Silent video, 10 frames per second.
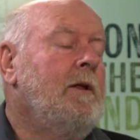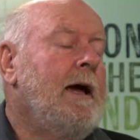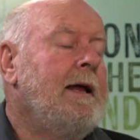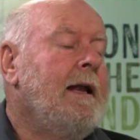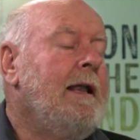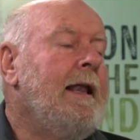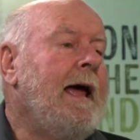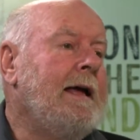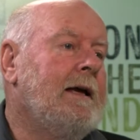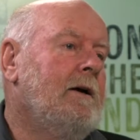they had a
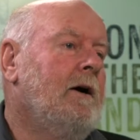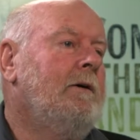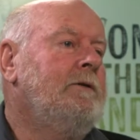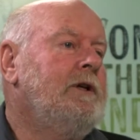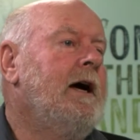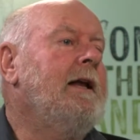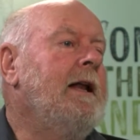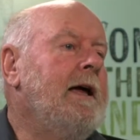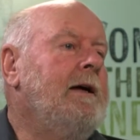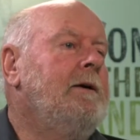lake of
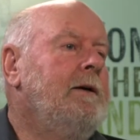Chardonnay,